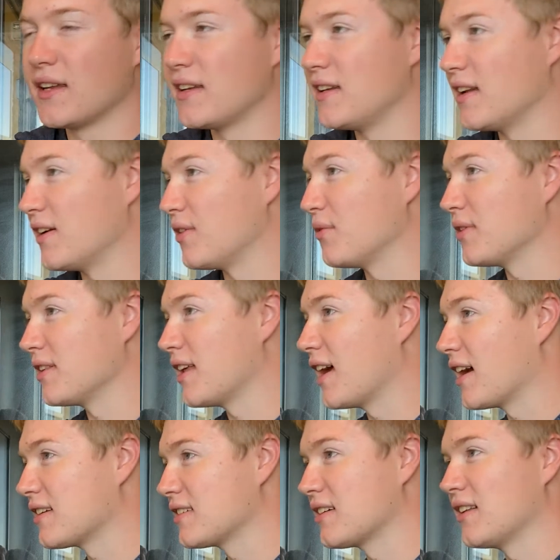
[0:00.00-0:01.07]
dinner with
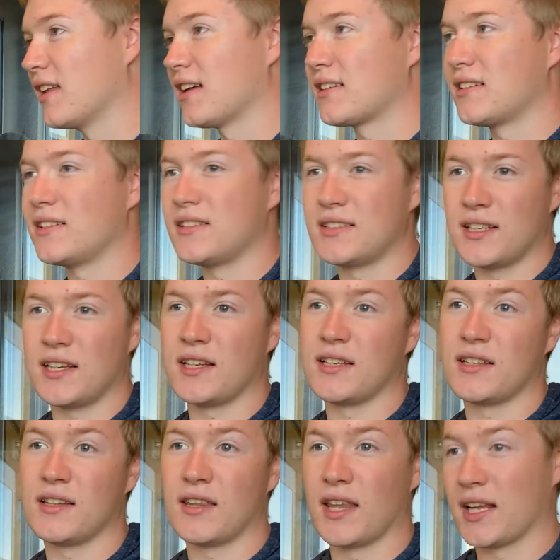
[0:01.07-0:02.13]
tax collectors
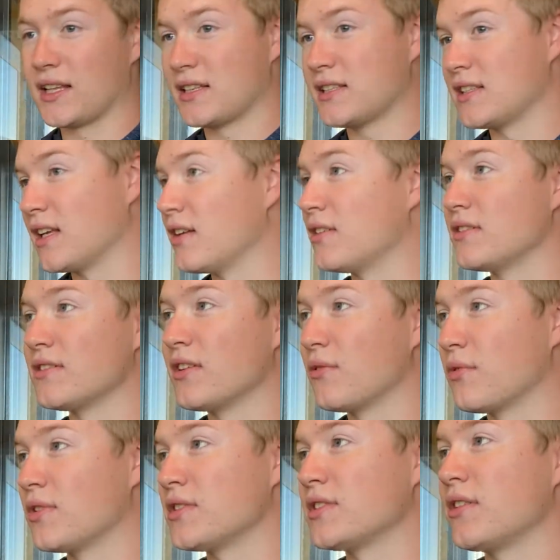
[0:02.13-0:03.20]
and like sinners, the
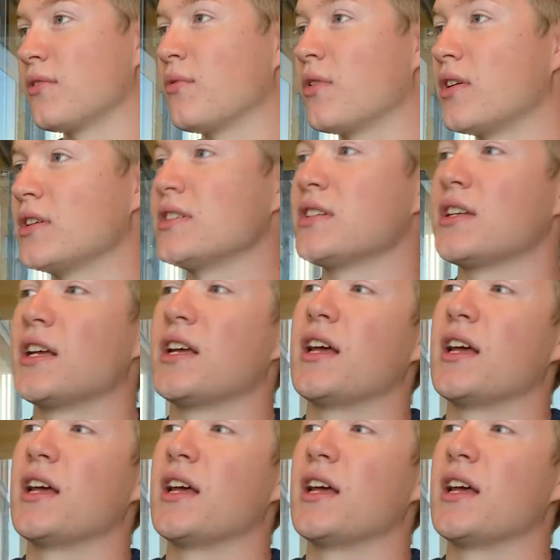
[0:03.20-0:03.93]
worst of the worst.